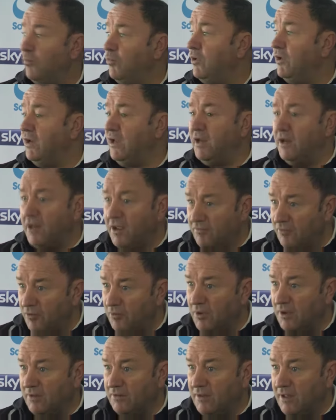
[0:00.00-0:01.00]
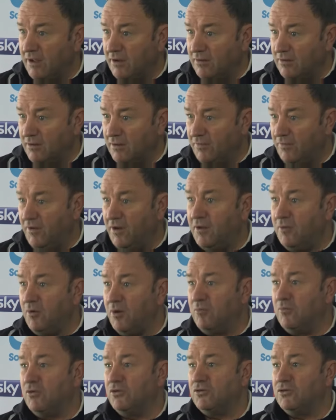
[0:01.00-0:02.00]
We need everyone now. If
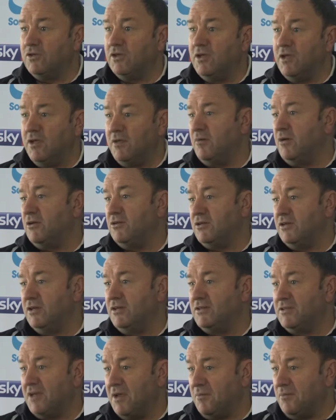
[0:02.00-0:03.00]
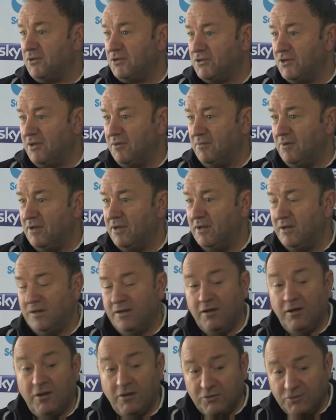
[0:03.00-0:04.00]
anyone wants to keep us in the championship,
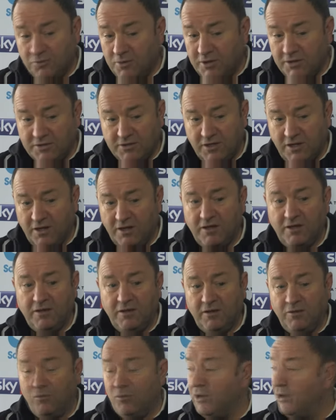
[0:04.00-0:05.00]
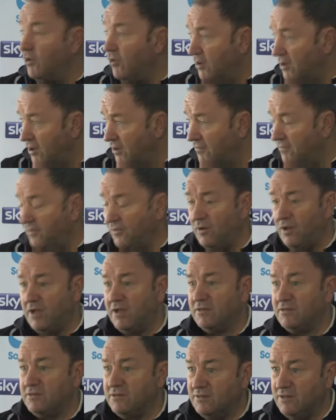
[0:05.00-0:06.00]
I swear to you, we got to get full
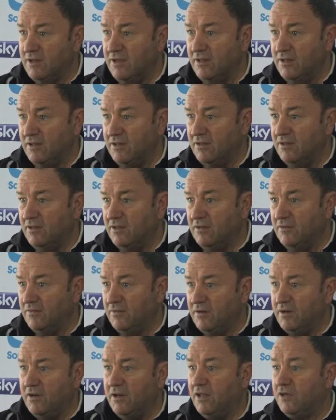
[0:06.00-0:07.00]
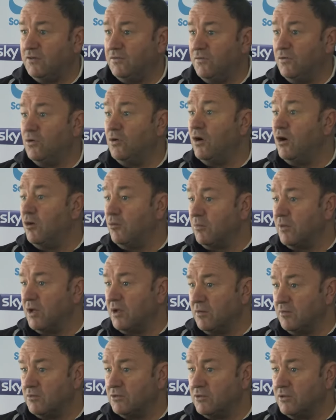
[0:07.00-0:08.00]
houses here for the next four home
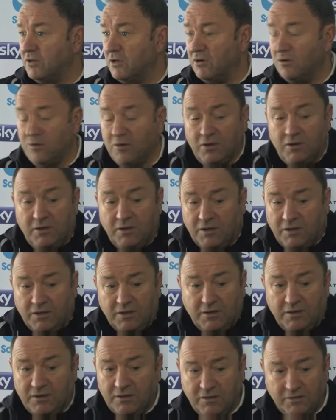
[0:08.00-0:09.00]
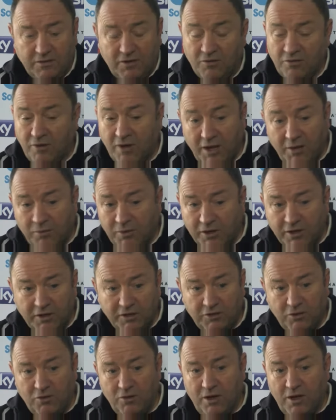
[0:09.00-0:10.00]
games. You know, I, I don't know how we're
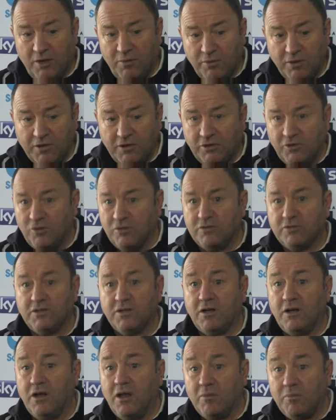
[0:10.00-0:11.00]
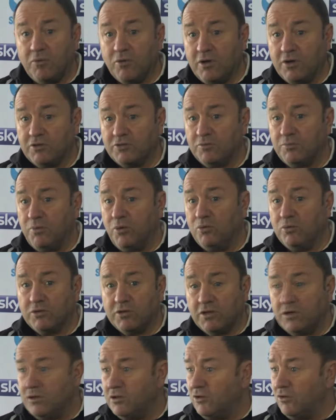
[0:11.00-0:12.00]
going to do it, how we're going to do it as a club, or our
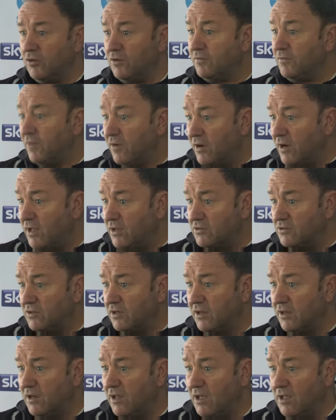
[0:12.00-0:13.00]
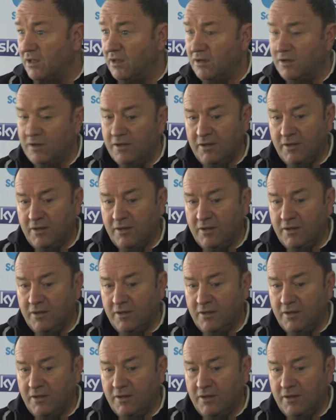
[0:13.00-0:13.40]
supporters are going to do it financially and that.